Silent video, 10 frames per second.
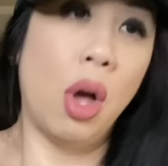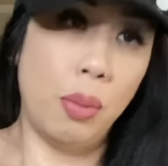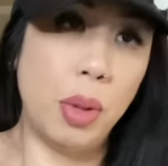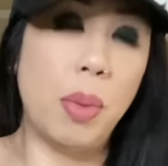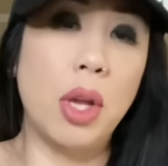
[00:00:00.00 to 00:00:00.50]

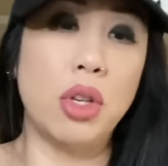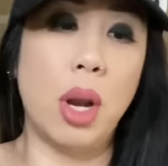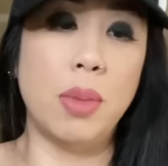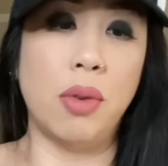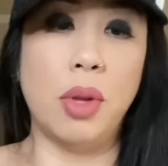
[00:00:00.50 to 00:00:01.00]
be patient,
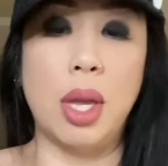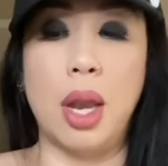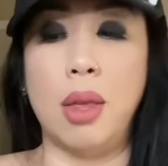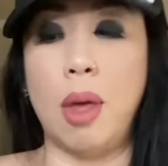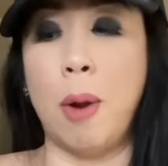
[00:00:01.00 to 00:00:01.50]
I'm definitely
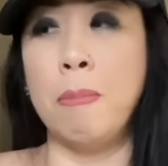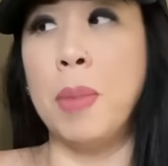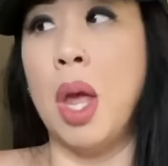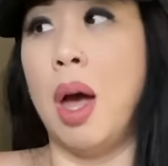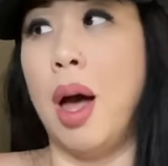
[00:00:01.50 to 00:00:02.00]
getting there.
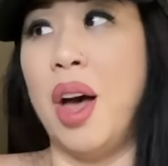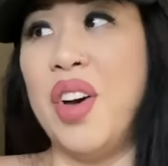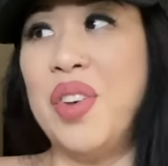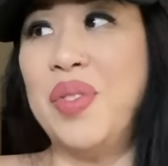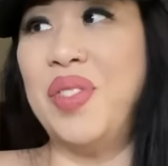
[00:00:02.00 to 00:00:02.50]

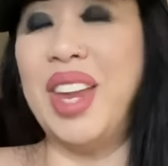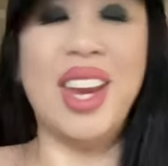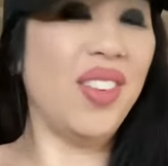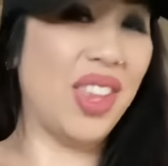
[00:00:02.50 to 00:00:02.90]
Um, but anyway,